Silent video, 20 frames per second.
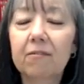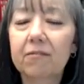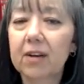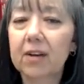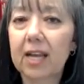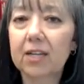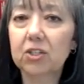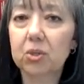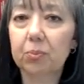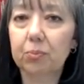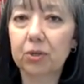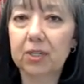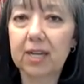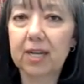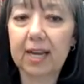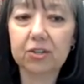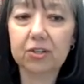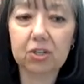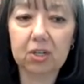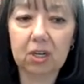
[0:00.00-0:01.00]
Financial
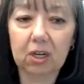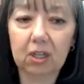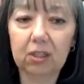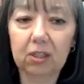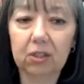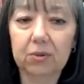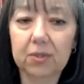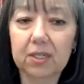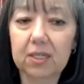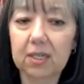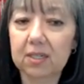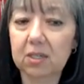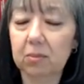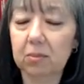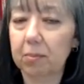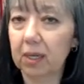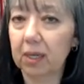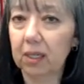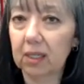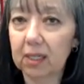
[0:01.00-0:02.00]
protection includes
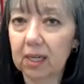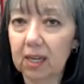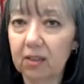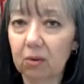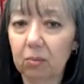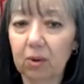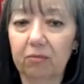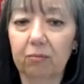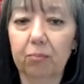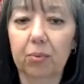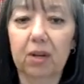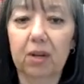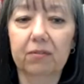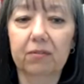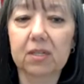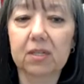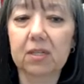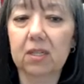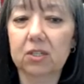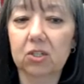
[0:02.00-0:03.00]
disability that we've
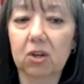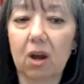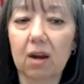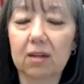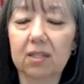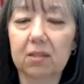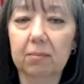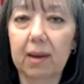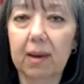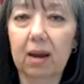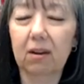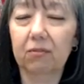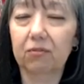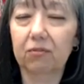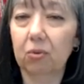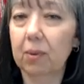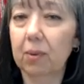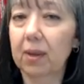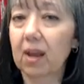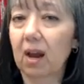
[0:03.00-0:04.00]
previously talked about.
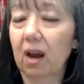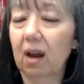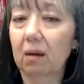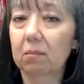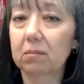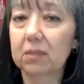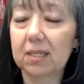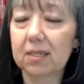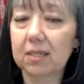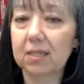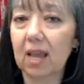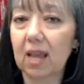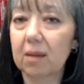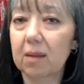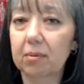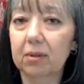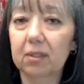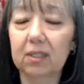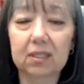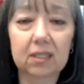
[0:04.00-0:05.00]
If you become
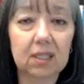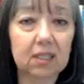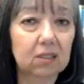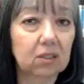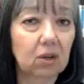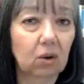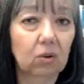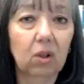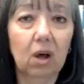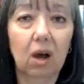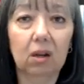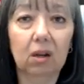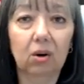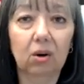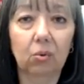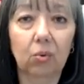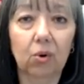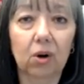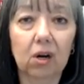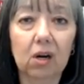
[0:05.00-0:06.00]
disabled and can no
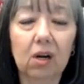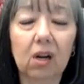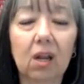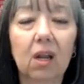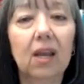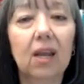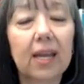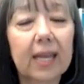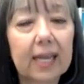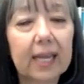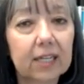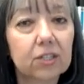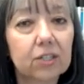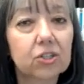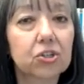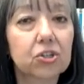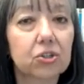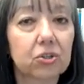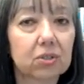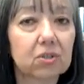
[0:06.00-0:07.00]
longer work,
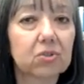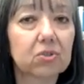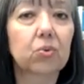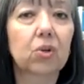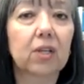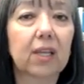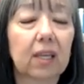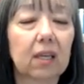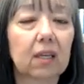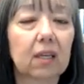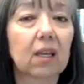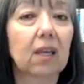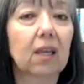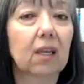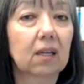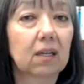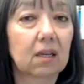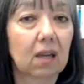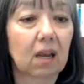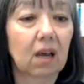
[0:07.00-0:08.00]
insurance will kick
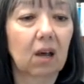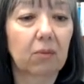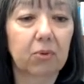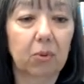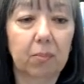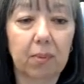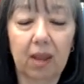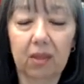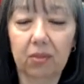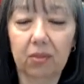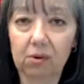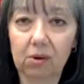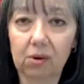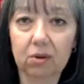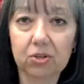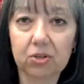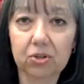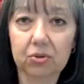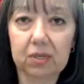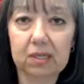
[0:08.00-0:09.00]
in to help you pay the
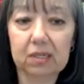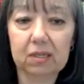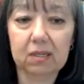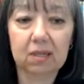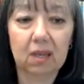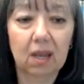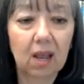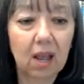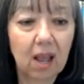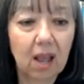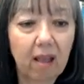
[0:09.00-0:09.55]
groceries.